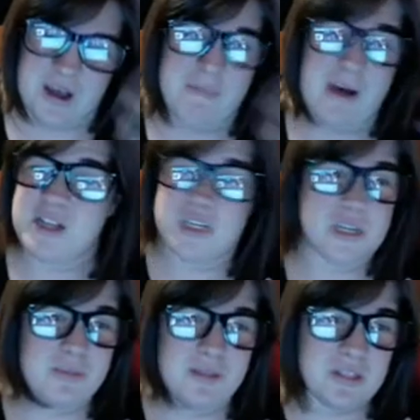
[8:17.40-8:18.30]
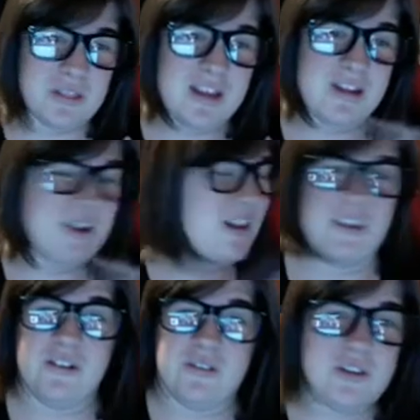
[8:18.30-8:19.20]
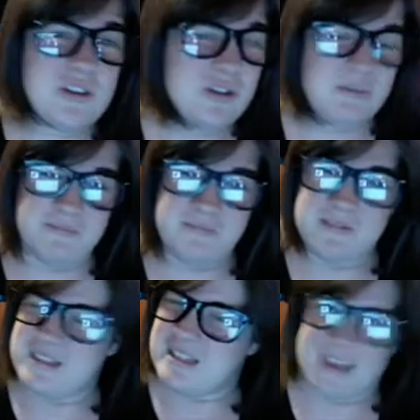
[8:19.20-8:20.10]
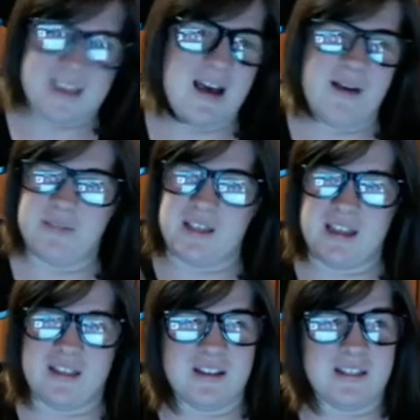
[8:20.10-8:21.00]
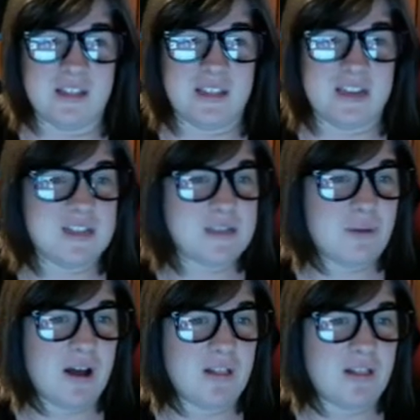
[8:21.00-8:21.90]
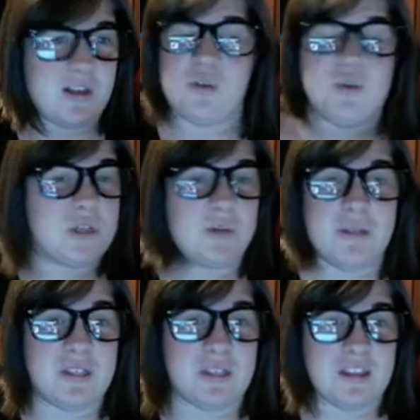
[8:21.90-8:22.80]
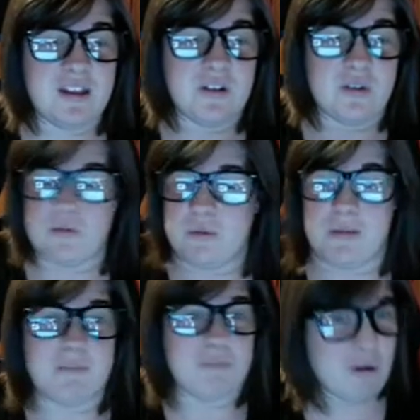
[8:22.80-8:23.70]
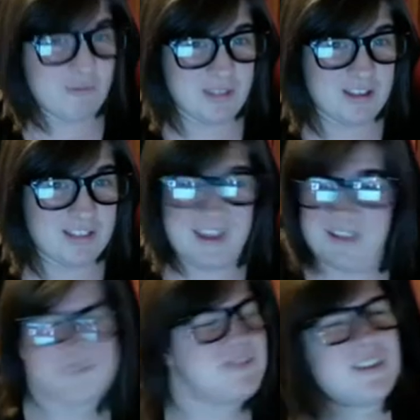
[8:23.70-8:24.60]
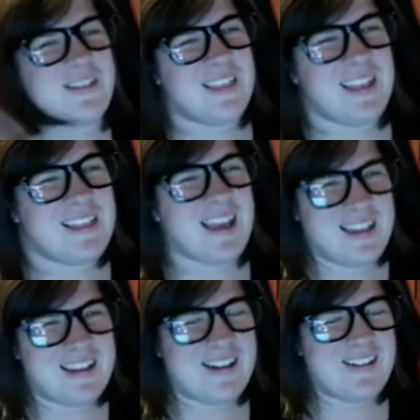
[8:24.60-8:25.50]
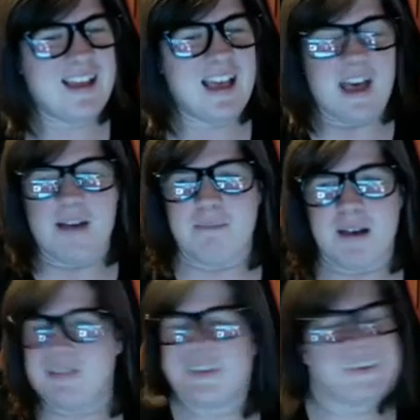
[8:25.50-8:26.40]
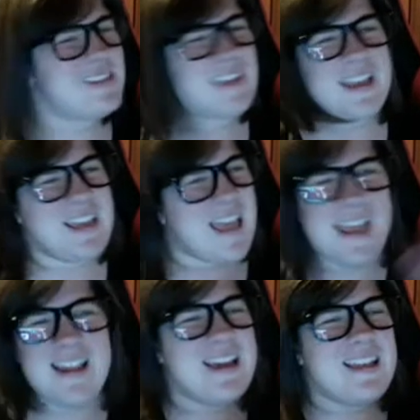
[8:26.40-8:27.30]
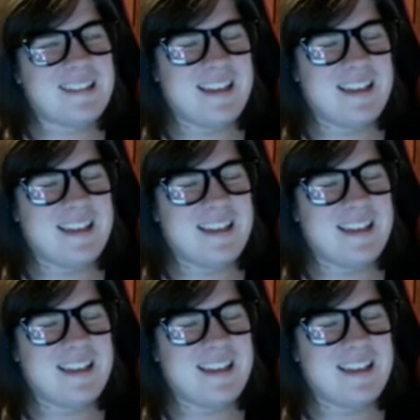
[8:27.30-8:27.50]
should have been the leader and you should have, the leader spot, like who should have been leader, who would have been perfect like that, or something like that, you know? But just like any other